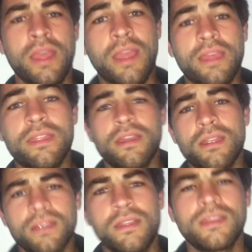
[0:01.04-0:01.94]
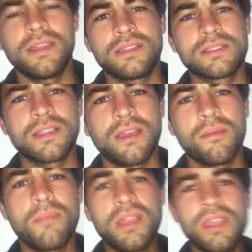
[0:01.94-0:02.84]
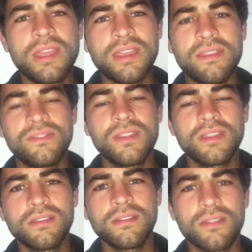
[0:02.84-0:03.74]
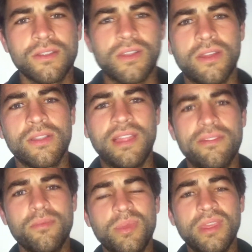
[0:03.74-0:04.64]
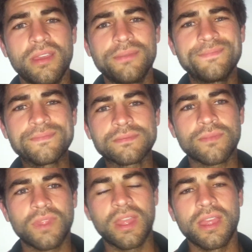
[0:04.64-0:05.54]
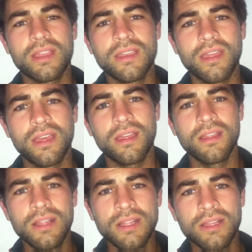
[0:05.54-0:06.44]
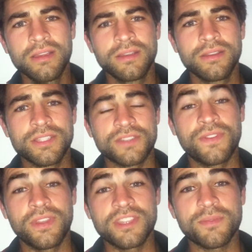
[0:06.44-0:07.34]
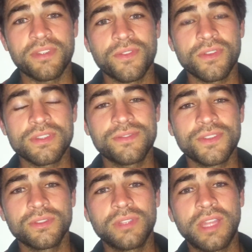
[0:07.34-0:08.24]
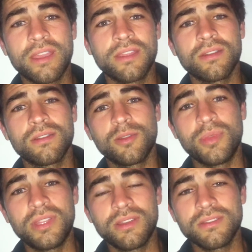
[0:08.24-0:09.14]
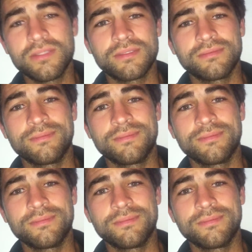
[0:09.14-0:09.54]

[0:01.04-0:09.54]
Hey there, it's uh, Monday evening around 11 p.m. and uh, just finished my first official day here in Lobitos.